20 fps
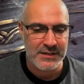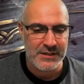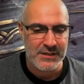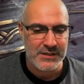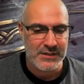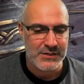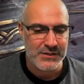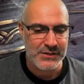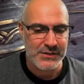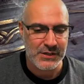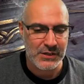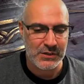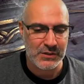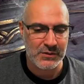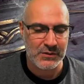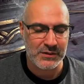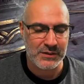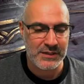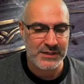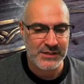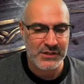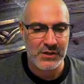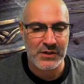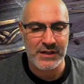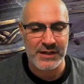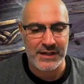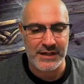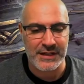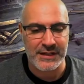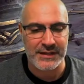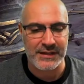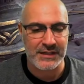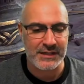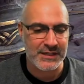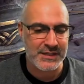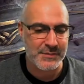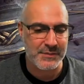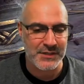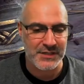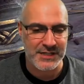So let's go ahead.
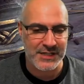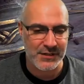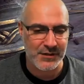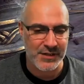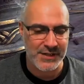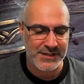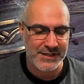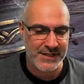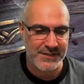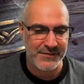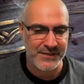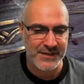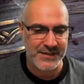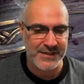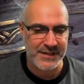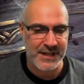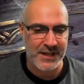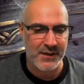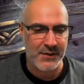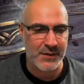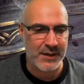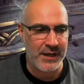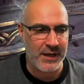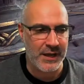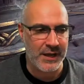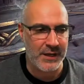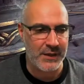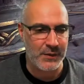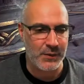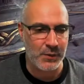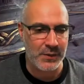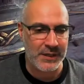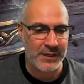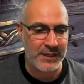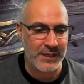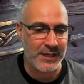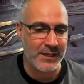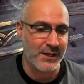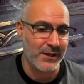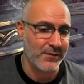Let's put decreased defense down and
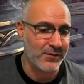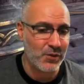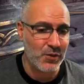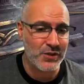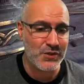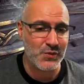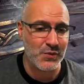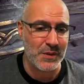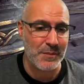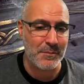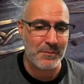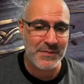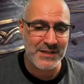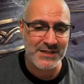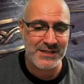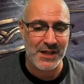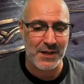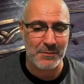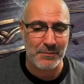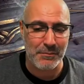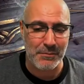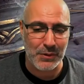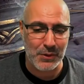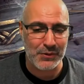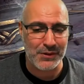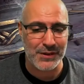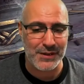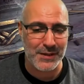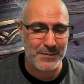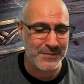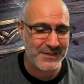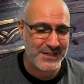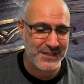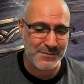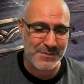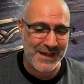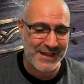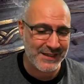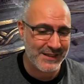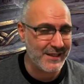weaken. Of course, we missed on both of them. Does
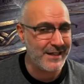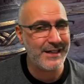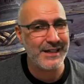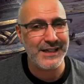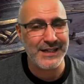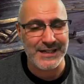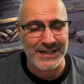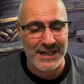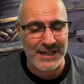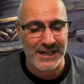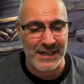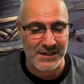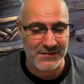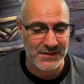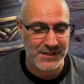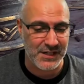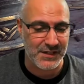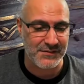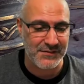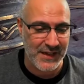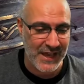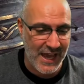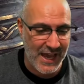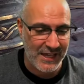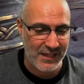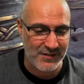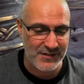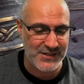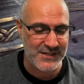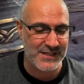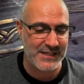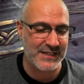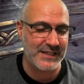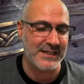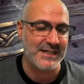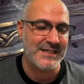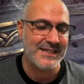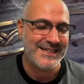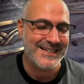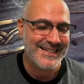my Lydia not have enough accuracy?
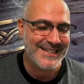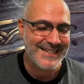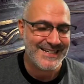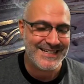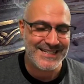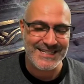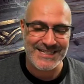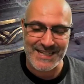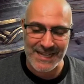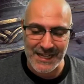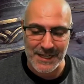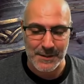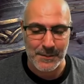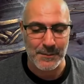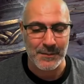Damn.